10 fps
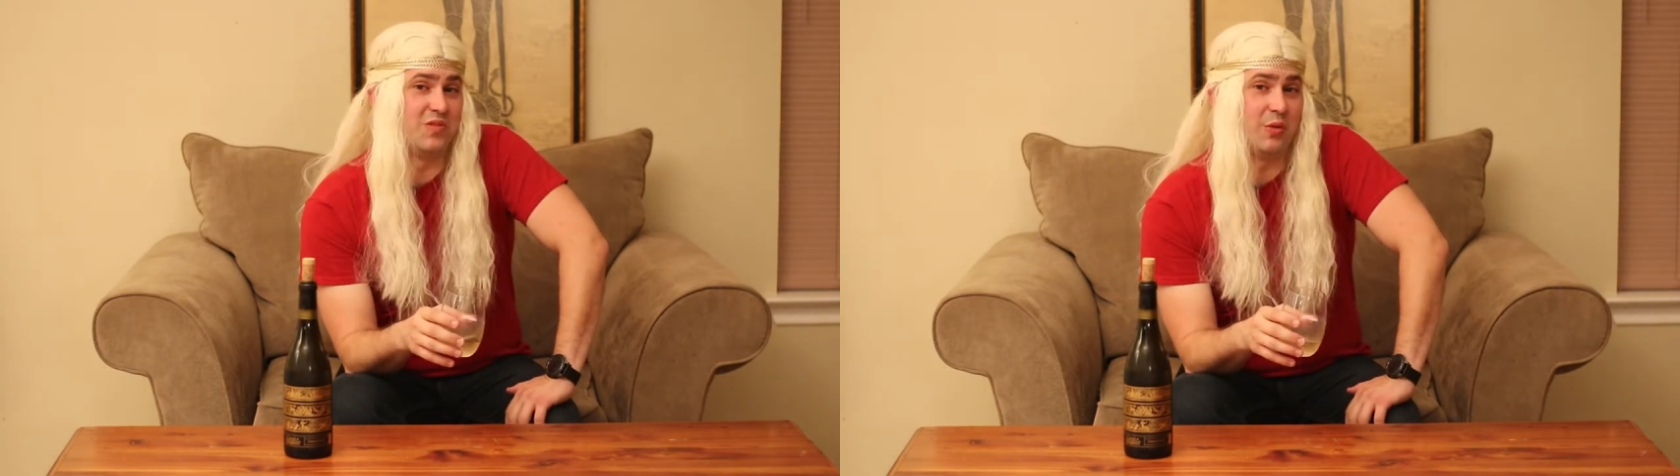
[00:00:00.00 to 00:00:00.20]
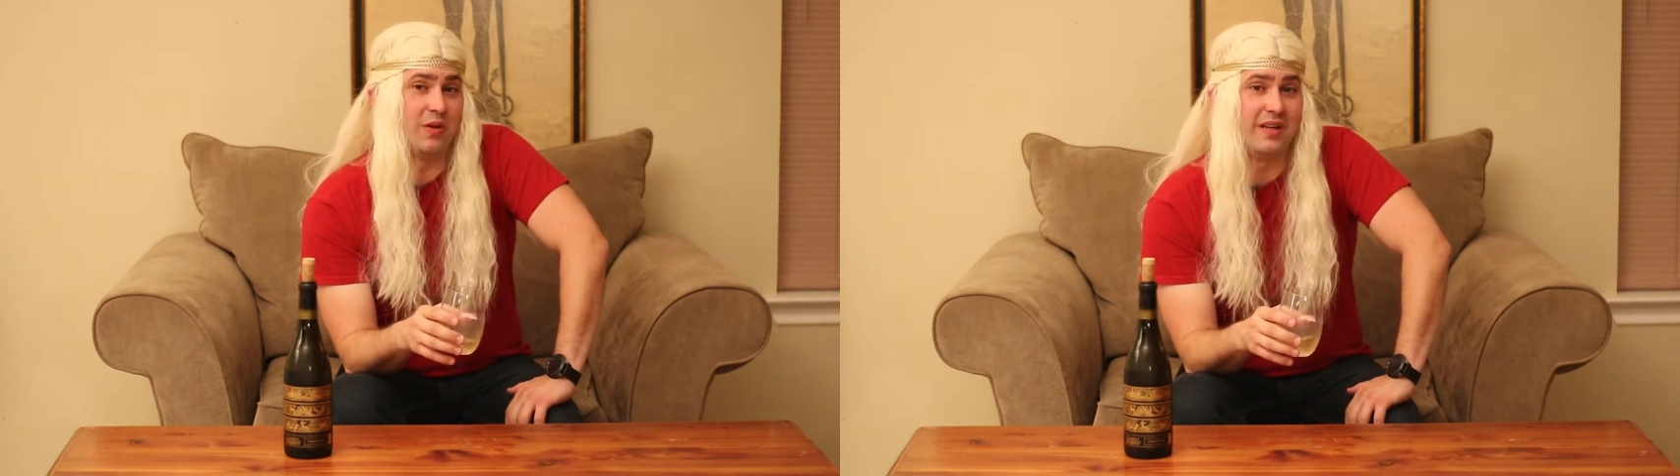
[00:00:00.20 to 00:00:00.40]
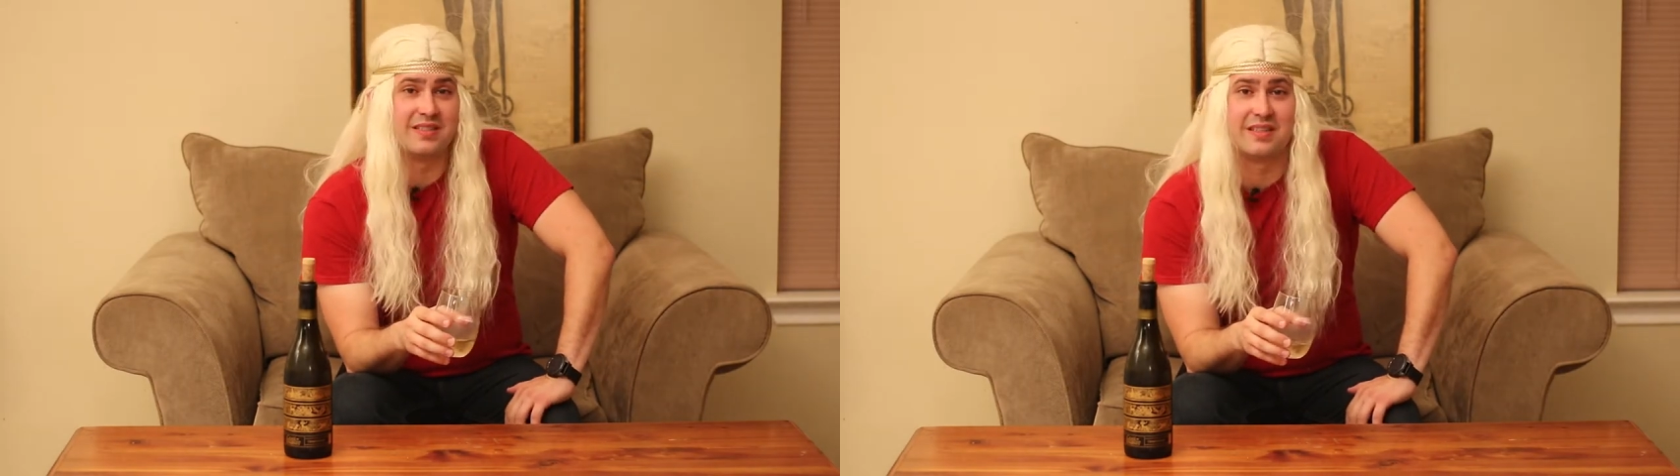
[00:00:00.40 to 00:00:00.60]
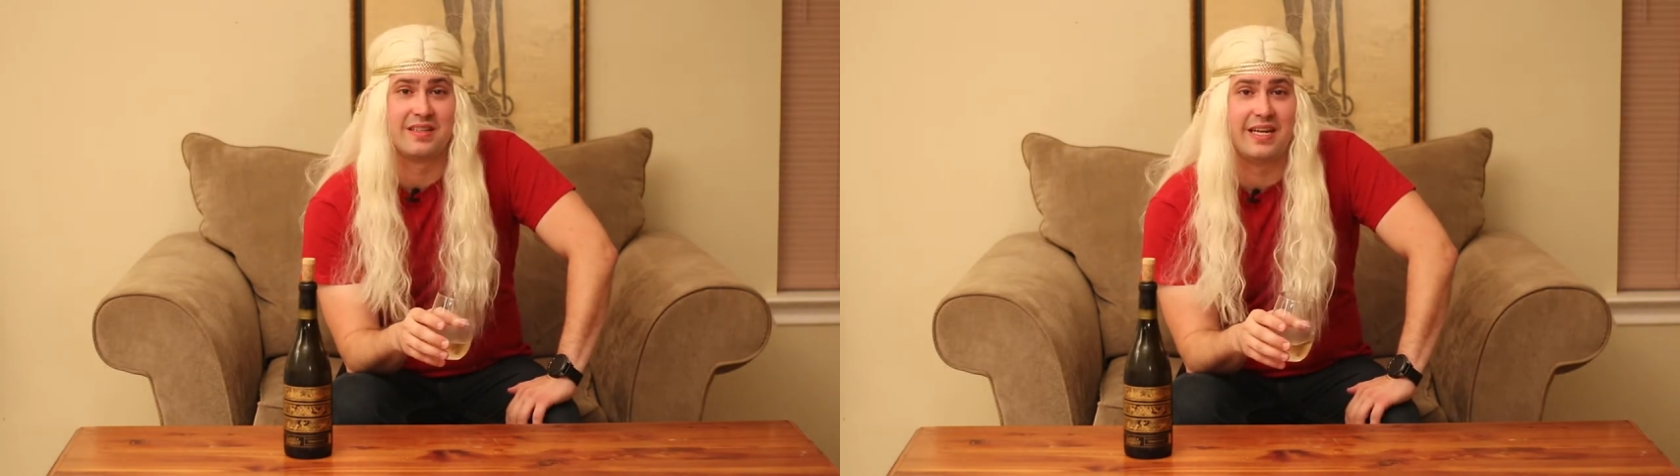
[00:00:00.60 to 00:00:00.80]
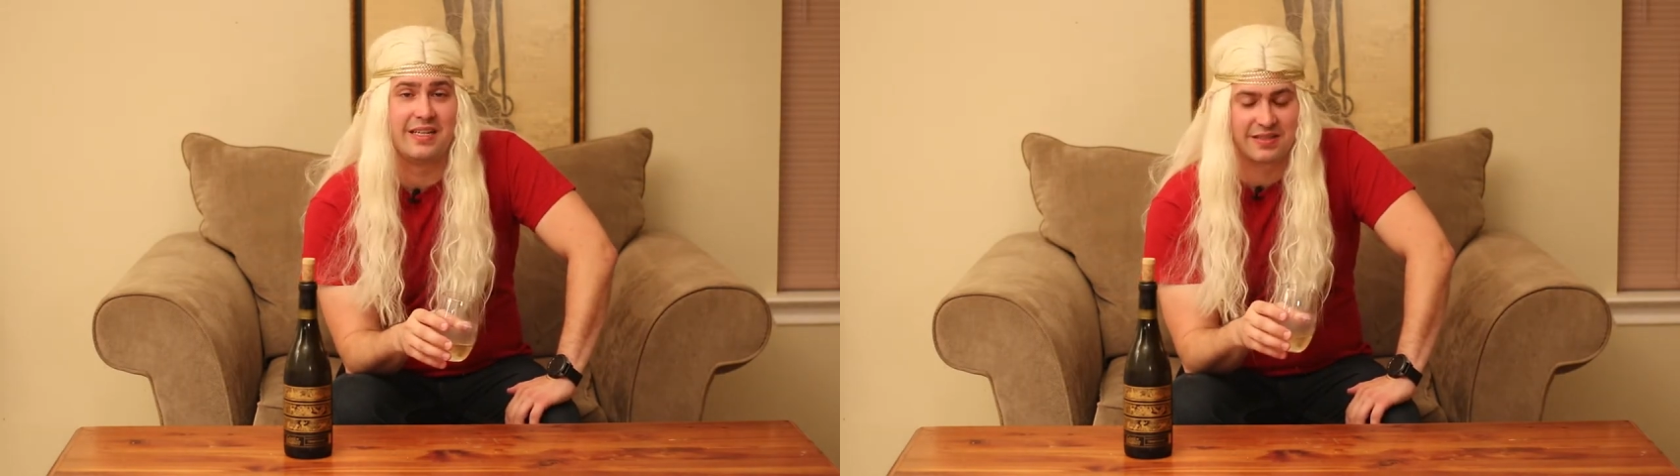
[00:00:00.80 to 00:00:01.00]
let's see what it is
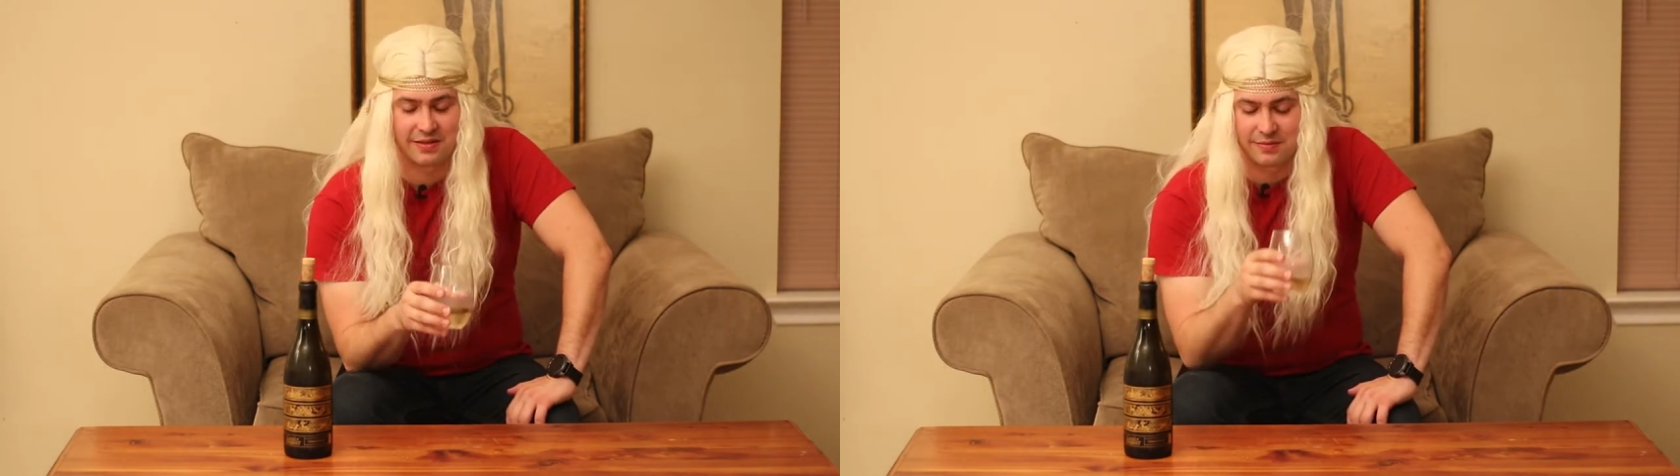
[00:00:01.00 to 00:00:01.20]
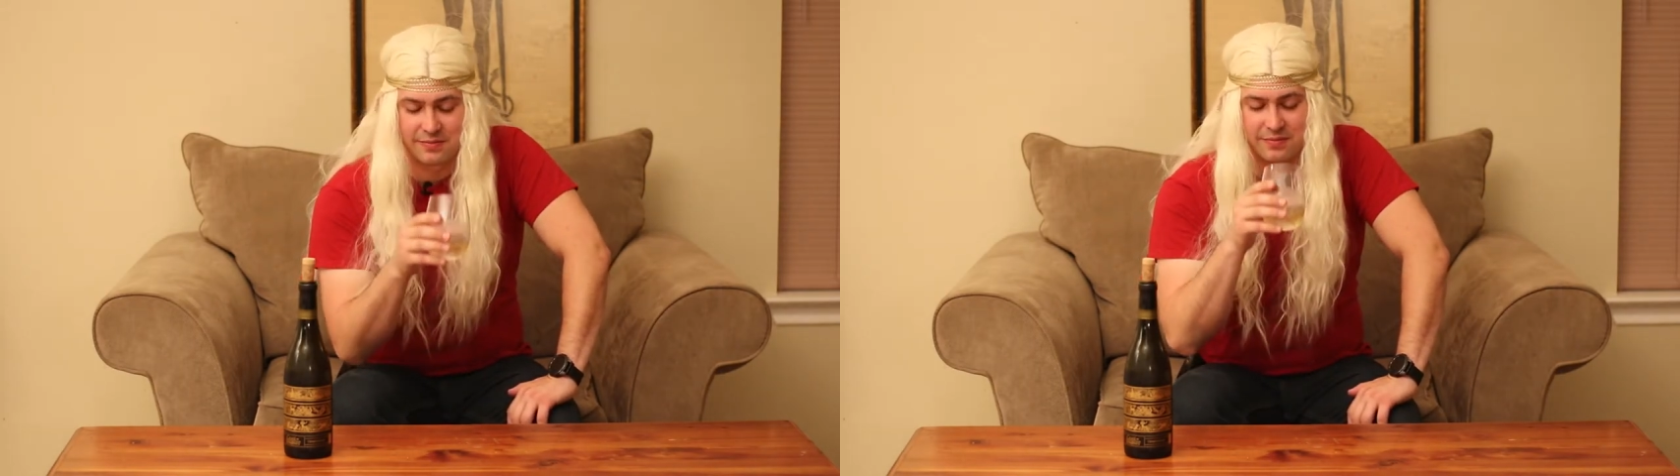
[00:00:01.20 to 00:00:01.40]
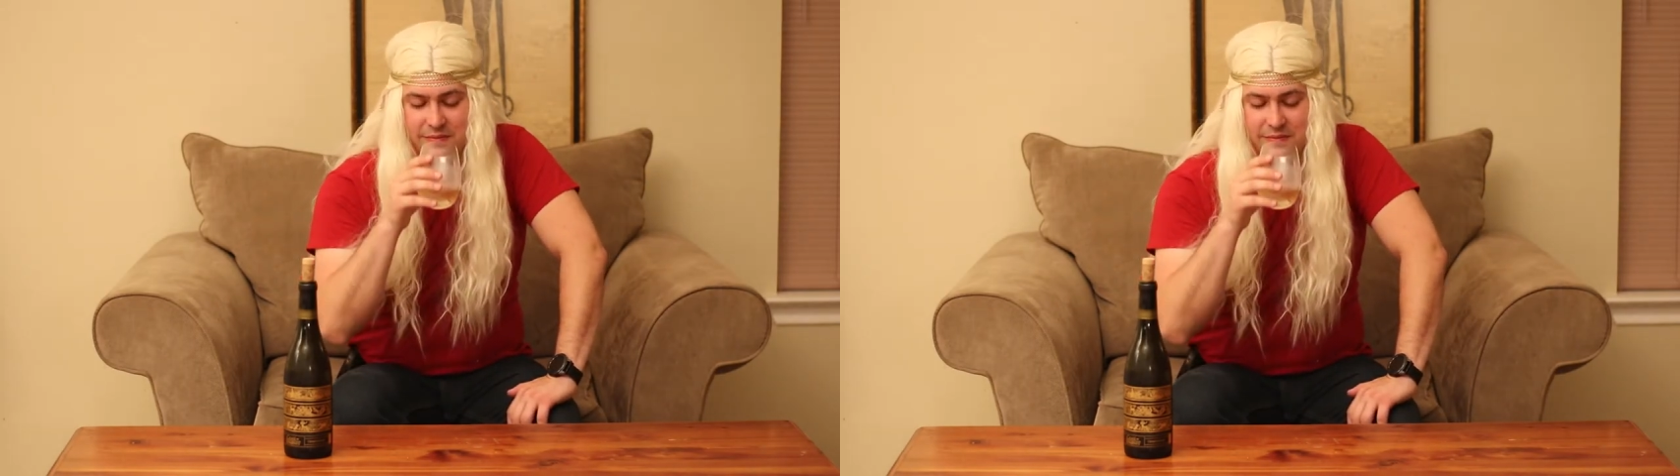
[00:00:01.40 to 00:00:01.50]
in the taste.